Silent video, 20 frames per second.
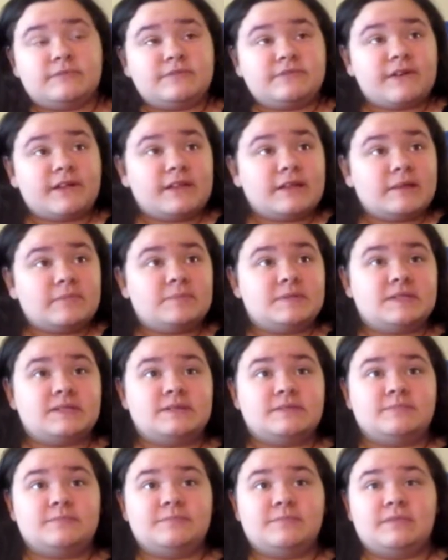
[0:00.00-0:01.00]

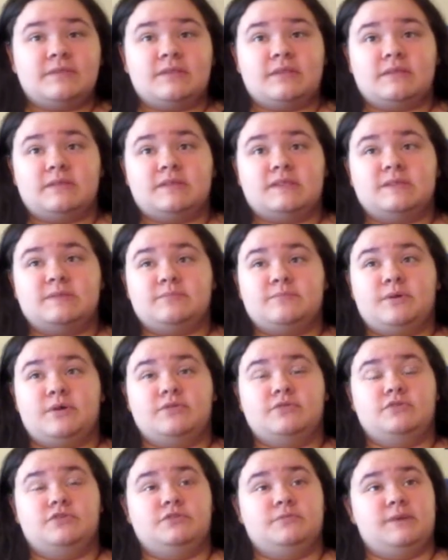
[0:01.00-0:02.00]
developed some
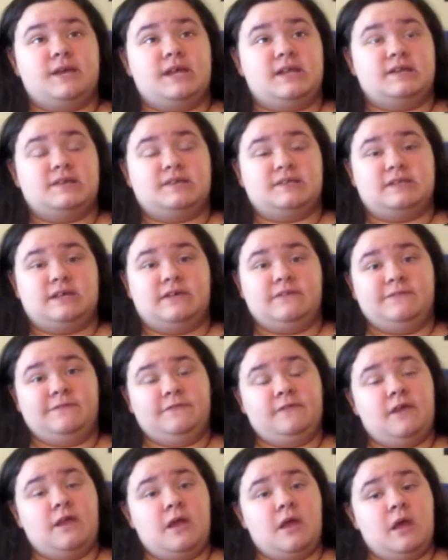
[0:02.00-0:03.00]
post-traumatic
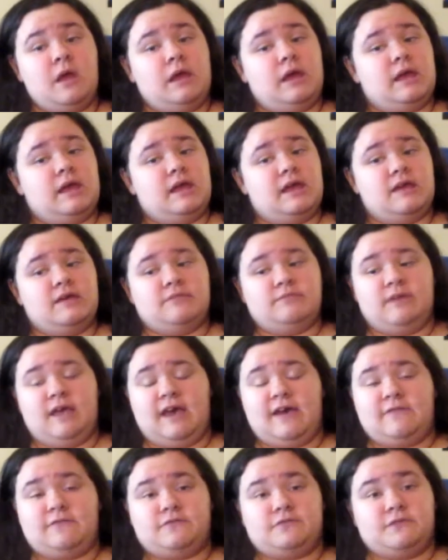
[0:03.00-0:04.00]
stuff
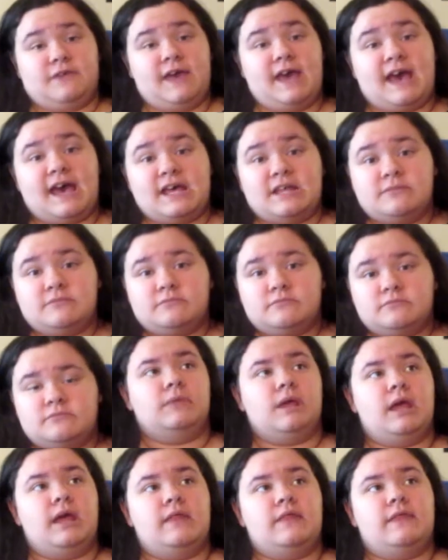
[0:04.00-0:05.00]
after that.
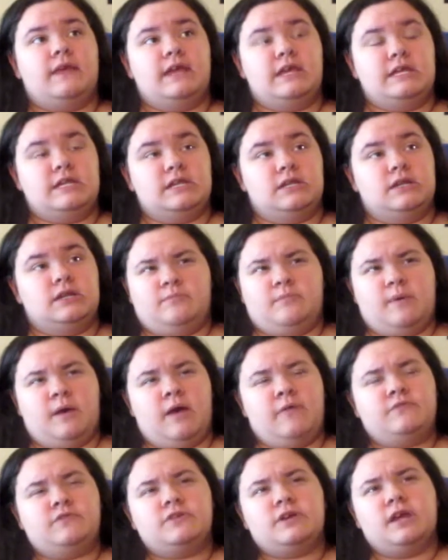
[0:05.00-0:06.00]
And then
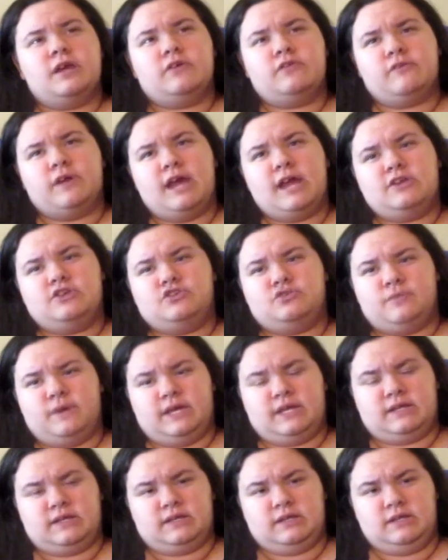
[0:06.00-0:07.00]
after I
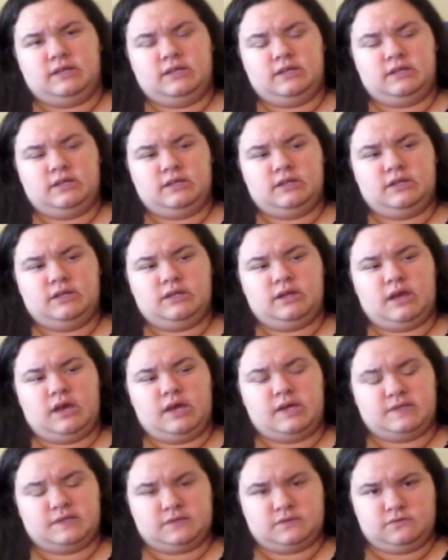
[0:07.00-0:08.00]
graduated
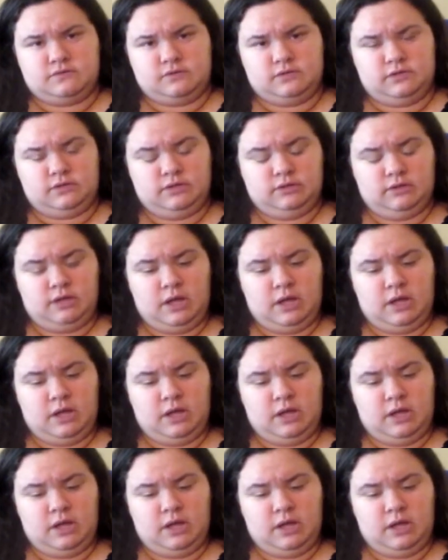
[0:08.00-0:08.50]
high school,